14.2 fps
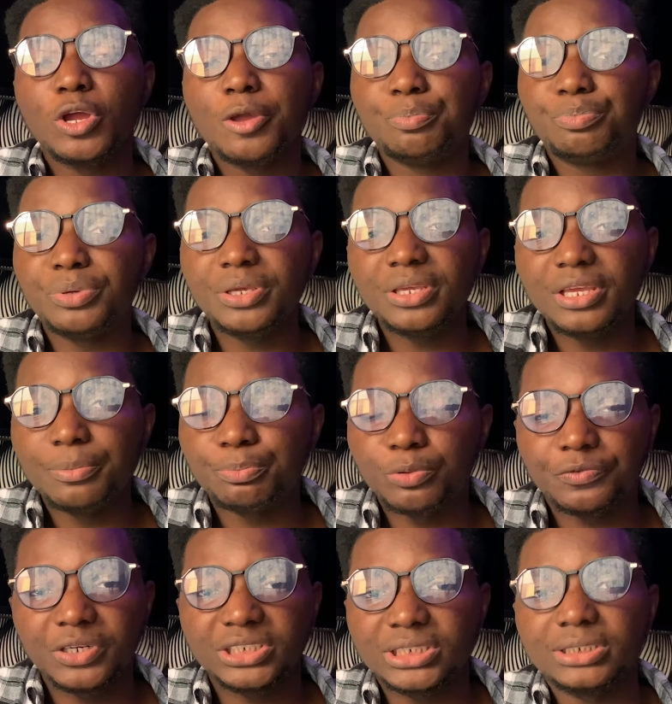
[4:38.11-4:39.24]
be a
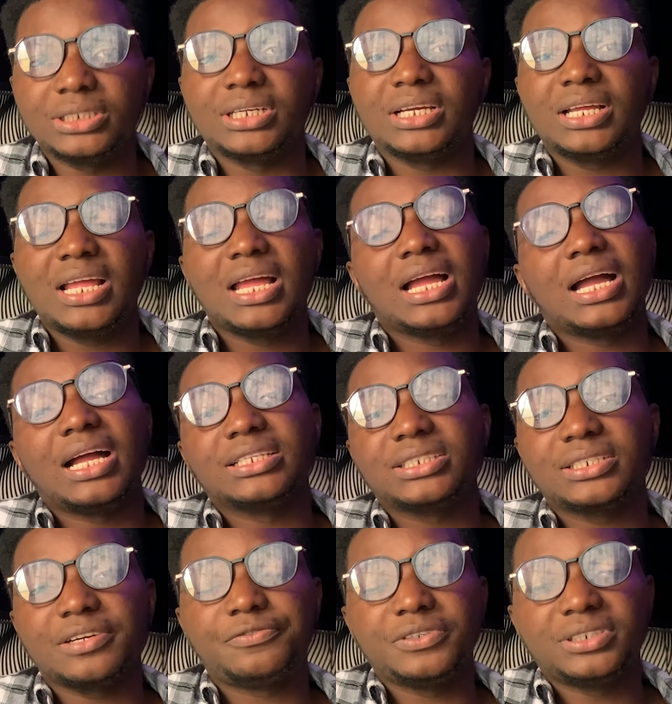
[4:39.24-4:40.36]
professional at
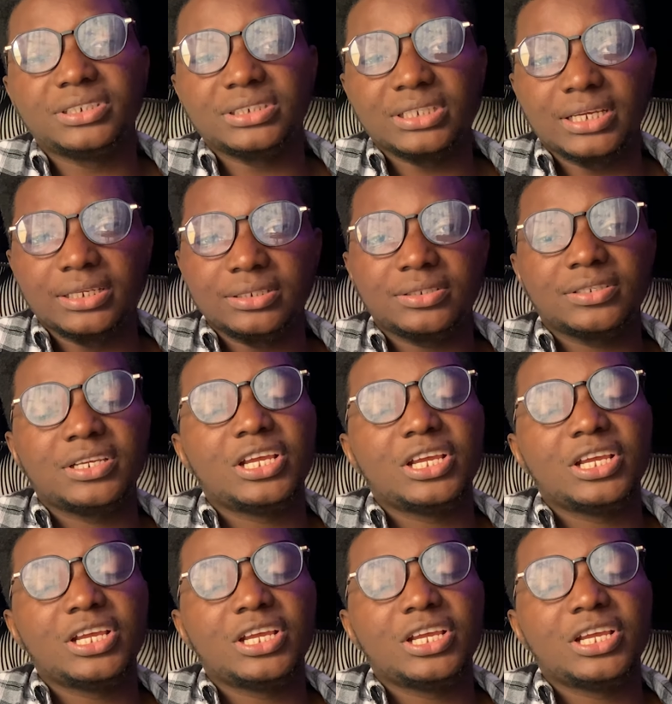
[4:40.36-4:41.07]
graphic designs,